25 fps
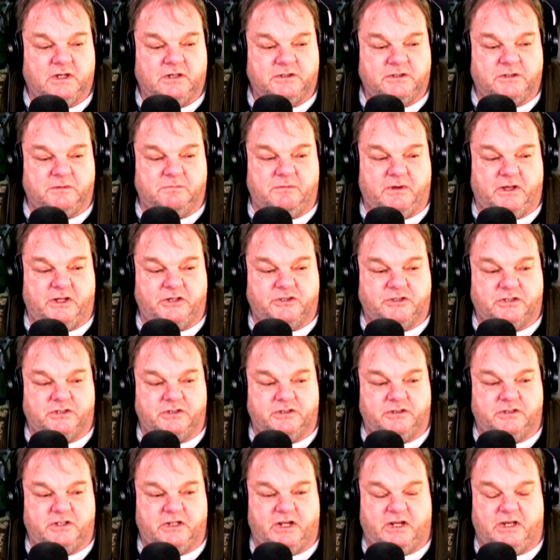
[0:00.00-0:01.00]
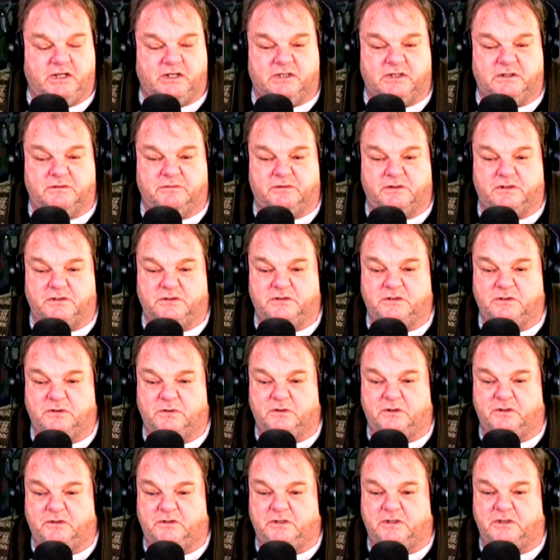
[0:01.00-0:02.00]
dimension do they live into
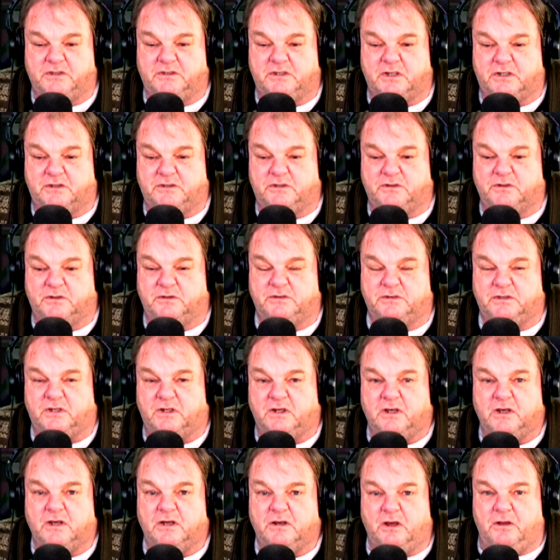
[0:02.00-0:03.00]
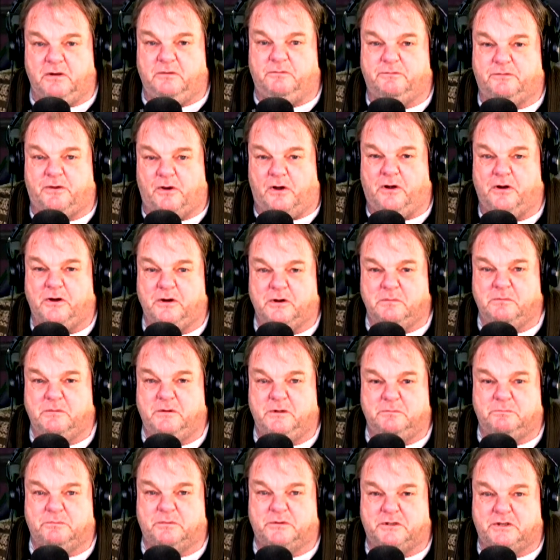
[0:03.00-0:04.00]
to think that there's
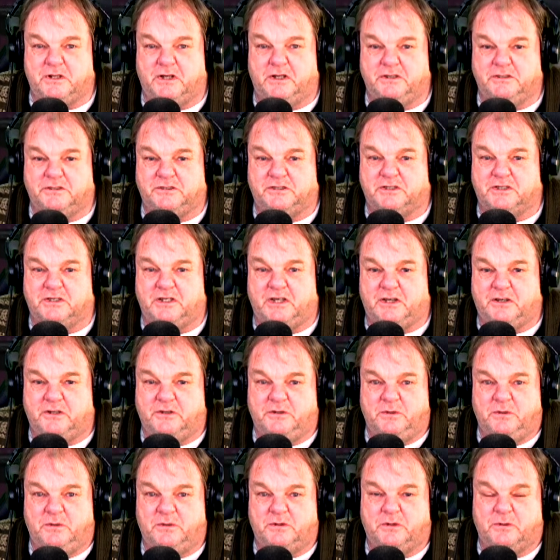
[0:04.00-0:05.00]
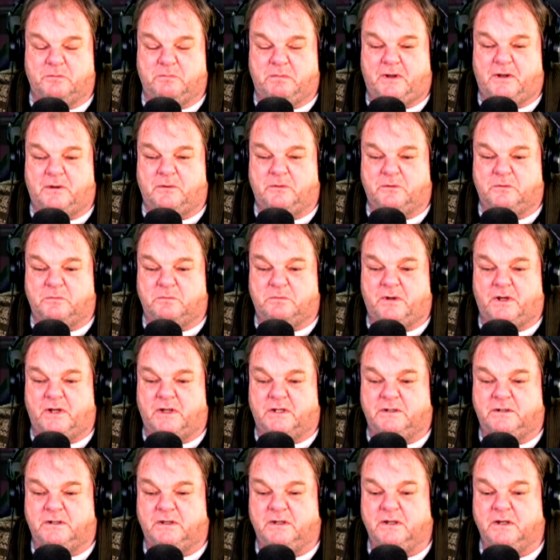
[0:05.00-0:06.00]
environment protection at a nuclear power
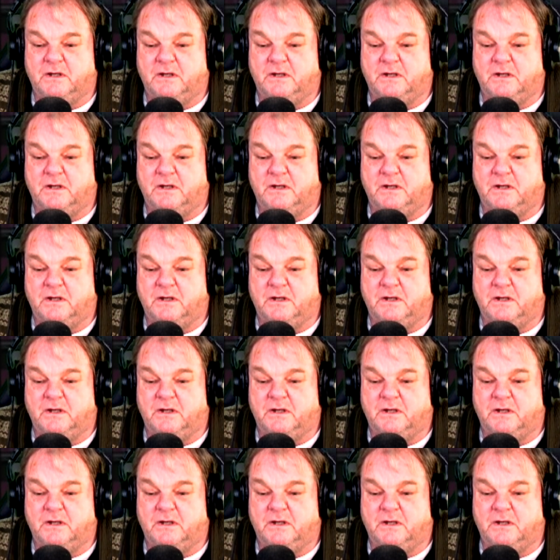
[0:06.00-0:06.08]
plant?